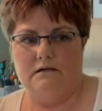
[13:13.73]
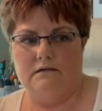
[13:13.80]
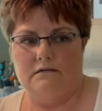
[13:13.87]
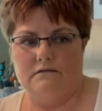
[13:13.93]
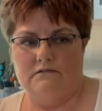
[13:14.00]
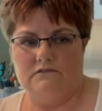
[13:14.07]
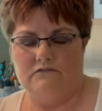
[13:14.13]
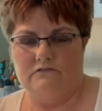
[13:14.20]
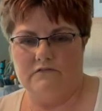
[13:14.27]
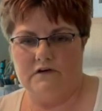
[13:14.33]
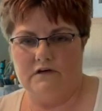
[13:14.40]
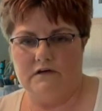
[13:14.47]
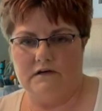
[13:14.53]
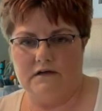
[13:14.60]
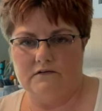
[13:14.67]
It's
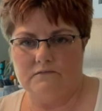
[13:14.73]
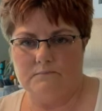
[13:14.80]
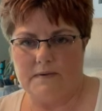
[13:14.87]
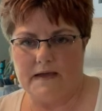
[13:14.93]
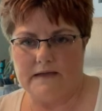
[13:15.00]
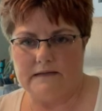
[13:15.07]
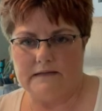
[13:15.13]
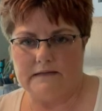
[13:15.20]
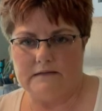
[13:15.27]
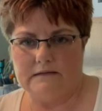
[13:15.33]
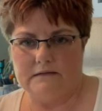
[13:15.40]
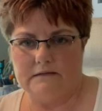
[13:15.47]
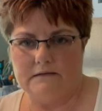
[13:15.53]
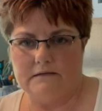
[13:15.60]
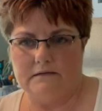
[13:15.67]
very nice
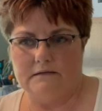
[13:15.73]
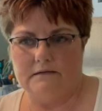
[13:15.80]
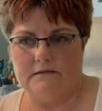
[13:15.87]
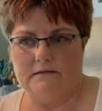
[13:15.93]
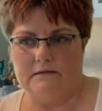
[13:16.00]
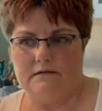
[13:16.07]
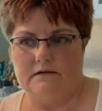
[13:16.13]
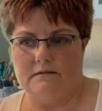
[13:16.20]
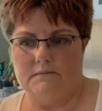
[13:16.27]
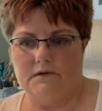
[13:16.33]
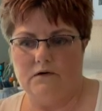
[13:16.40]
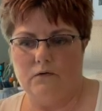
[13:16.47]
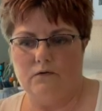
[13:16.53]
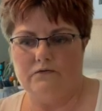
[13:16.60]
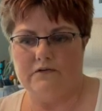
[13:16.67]
batting. It
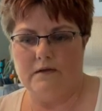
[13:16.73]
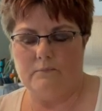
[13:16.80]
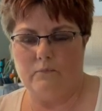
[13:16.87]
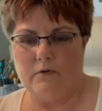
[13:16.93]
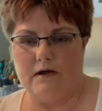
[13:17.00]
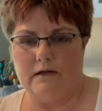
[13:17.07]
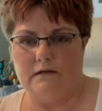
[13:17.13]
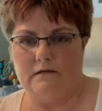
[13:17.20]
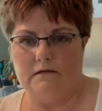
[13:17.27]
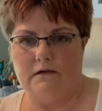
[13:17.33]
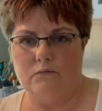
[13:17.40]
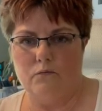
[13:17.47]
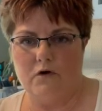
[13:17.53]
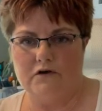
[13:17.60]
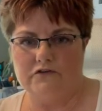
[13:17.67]
holds up well.
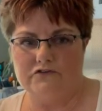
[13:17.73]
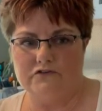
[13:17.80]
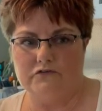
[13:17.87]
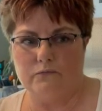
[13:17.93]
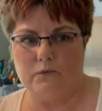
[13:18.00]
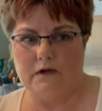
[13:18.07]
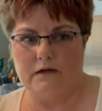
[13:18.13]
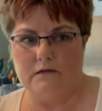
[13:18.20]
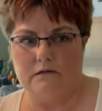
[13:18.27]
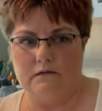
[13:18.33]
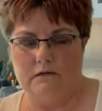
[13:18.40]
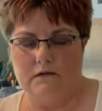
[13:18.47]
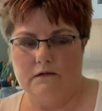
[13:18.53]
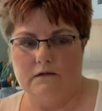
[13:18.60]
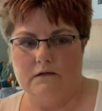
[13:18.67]
It washes well.
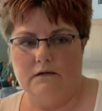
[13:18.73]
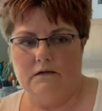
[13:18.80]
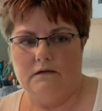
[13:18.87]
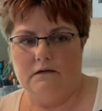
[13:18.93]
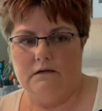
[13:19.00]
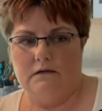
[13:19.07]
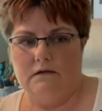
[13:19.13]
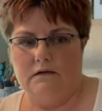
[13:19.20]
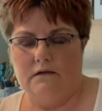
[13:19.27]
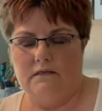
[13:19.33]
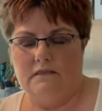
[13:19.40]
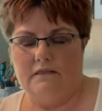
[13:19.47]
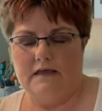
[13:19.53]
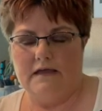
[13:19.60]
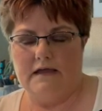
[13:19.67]

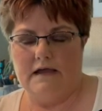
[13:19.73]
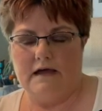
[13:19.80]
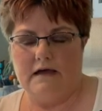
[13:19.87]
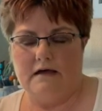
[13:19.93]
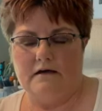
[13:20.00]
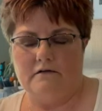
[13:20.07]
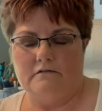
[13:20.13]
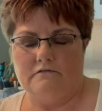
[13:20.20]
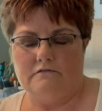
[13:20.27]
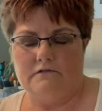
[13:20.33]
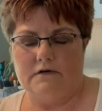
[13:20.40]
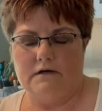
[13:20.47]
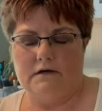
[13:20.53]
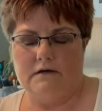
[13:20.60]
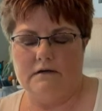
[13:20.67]
They have
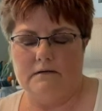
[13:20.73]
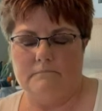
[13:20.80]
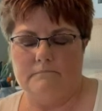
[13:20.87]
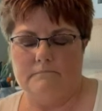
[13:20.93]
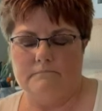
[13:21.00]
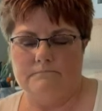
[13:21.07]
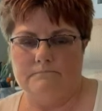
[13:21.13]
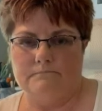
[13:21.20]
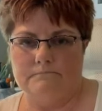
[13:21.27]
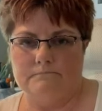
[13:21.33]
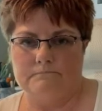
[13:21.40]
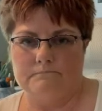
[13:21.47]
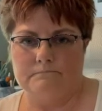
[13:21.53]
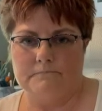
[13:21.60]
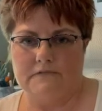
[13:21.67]

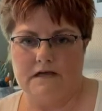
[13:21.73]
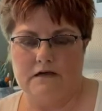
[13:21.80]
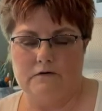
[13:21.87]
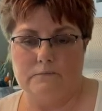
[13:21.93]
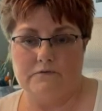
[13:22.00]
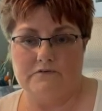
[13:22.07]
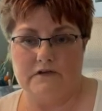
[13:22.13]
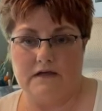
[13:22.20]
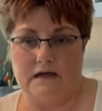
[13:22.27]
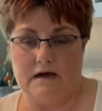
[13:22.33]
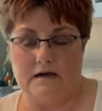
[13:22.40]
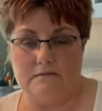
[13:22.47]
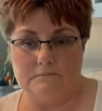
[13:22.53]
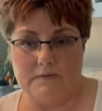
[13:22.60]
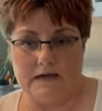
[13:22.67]
100%
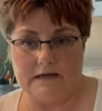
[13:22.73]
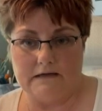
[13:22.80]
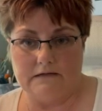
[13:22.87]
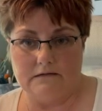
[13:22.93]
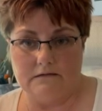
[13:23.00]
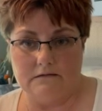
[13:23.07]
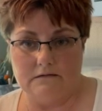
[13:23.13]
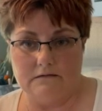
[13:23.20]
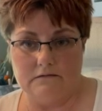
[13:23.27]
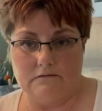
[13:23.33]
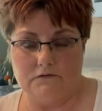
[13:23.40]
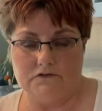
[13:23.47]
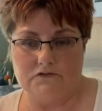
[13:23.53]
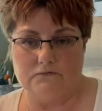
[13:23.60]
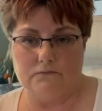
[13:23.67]
cotton batting,
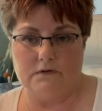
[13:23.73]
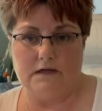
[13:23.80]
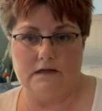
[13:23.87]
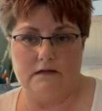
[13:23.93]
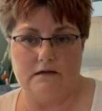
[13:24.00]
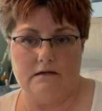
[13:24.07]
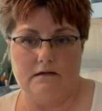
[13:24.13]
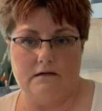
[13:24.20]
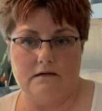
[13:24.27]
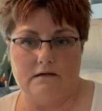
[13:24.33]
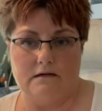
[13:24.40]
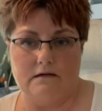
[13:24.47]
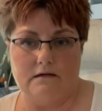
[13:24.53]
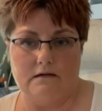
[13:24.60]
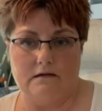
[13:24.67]
which is what
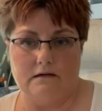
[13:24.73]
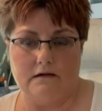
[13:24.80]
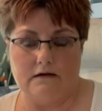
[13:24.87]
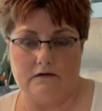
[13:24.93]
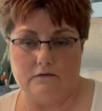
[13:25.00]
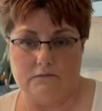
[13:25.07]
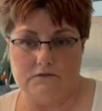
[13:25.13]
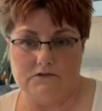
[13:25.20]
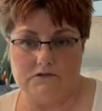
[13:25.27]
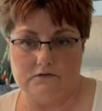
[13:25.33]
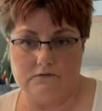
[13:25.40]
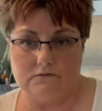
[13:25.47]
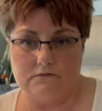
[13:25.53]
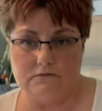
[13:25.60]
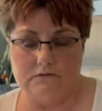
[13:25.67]
I always
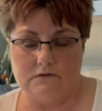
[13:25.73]
use.